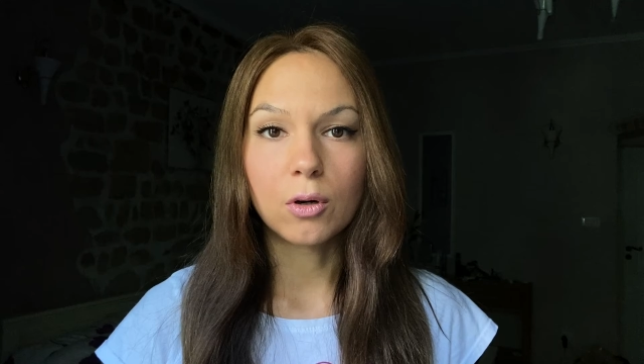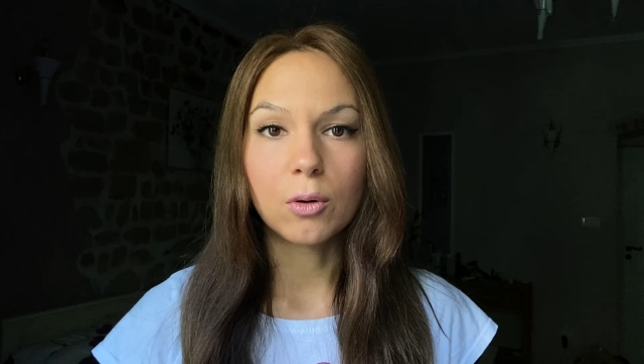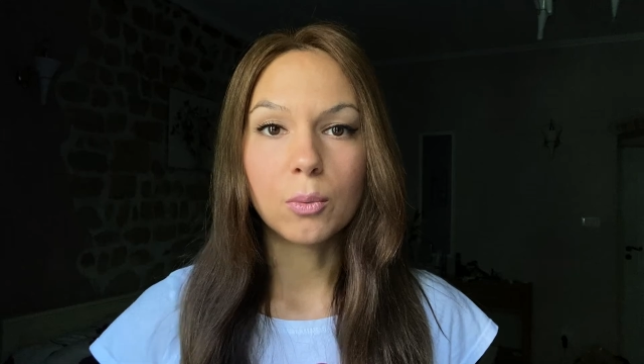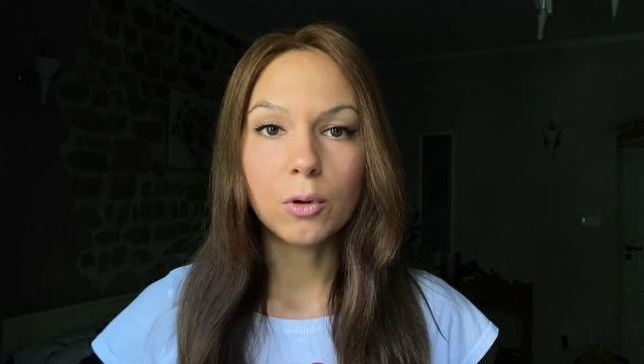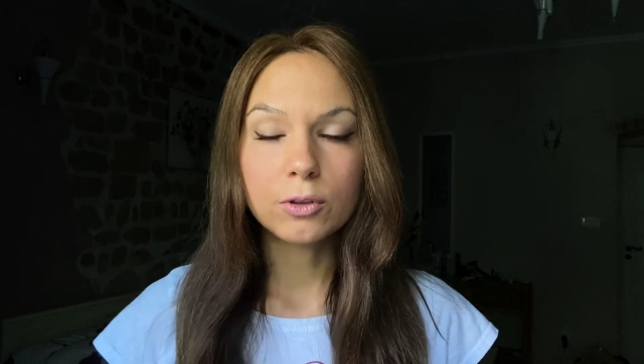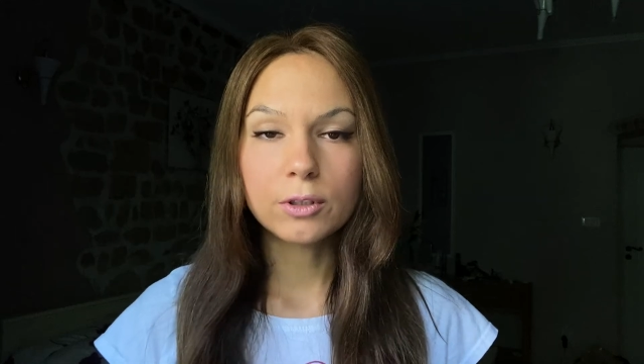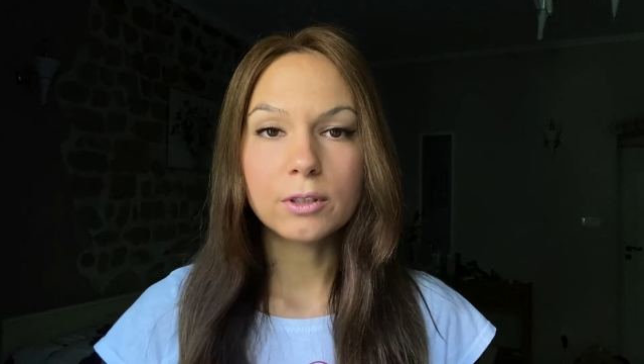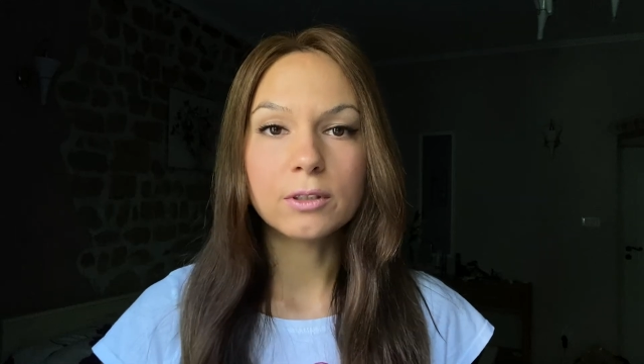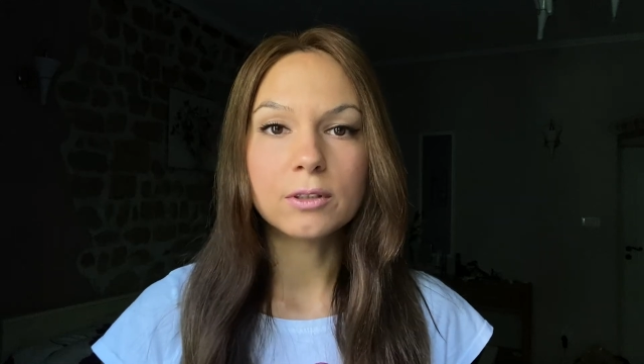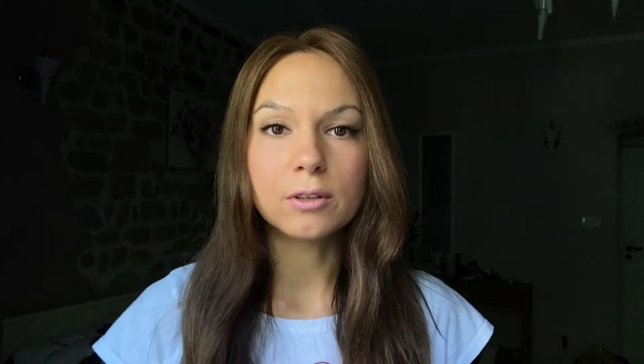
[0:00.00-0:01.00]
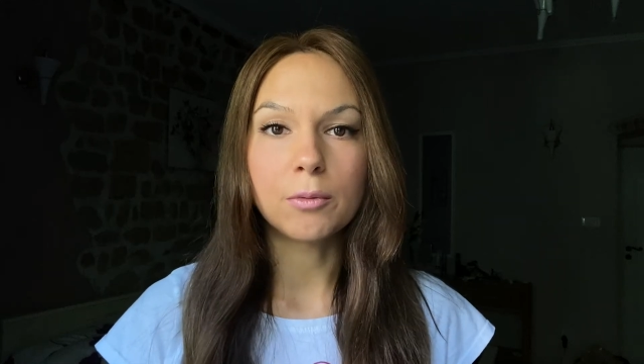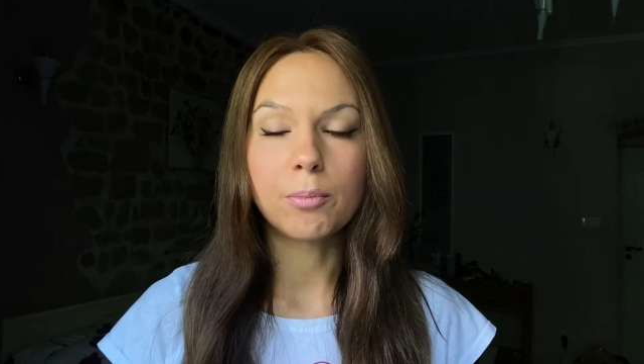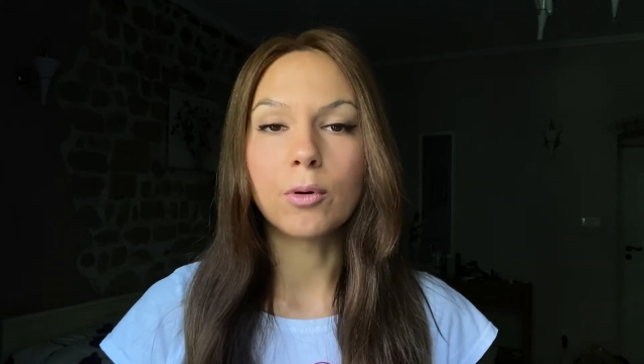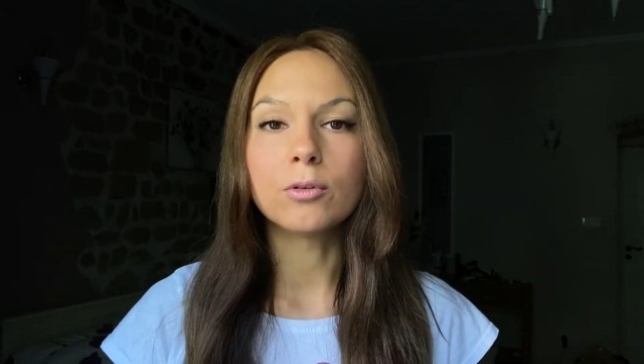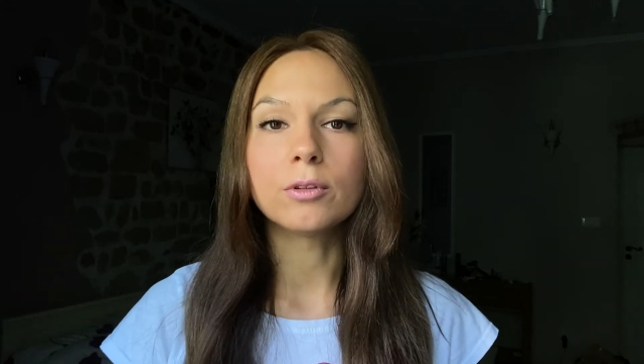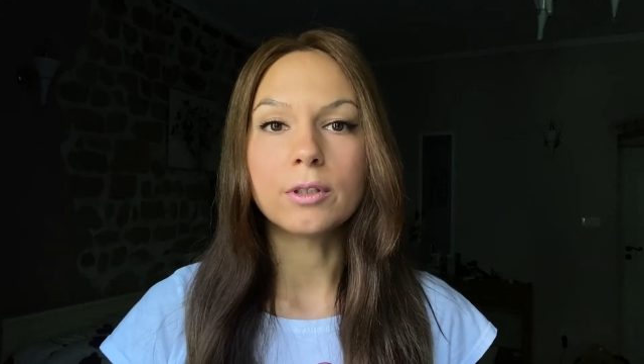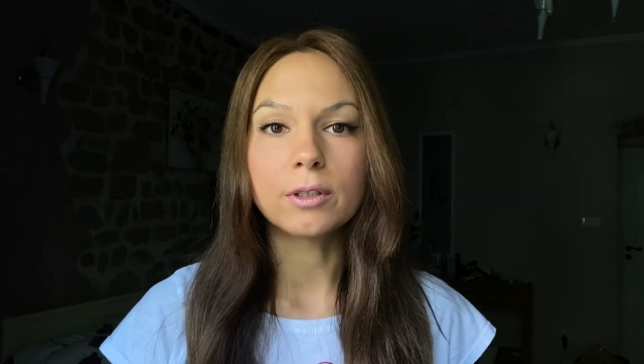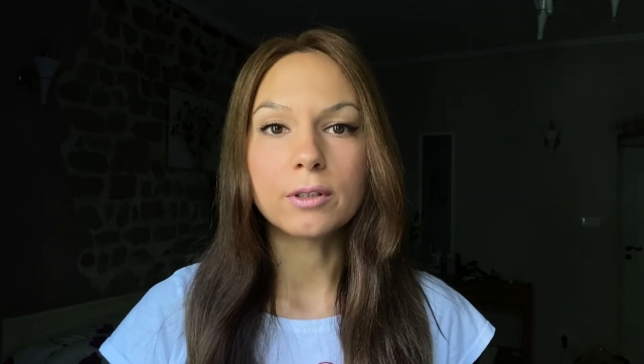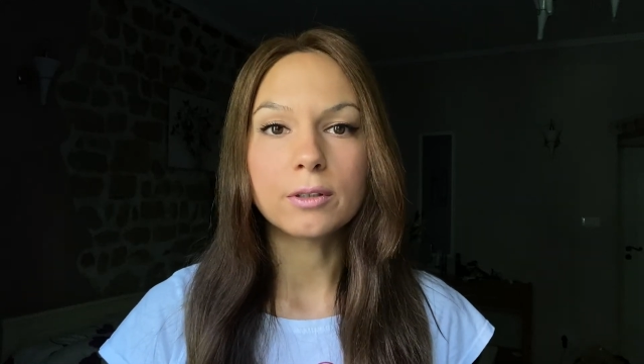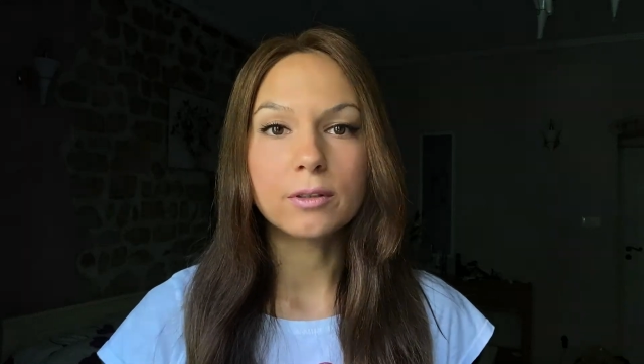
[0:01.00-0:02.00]
What is
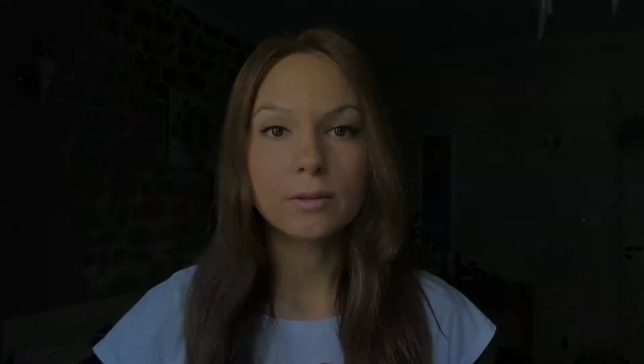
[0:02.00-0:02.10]
bonding?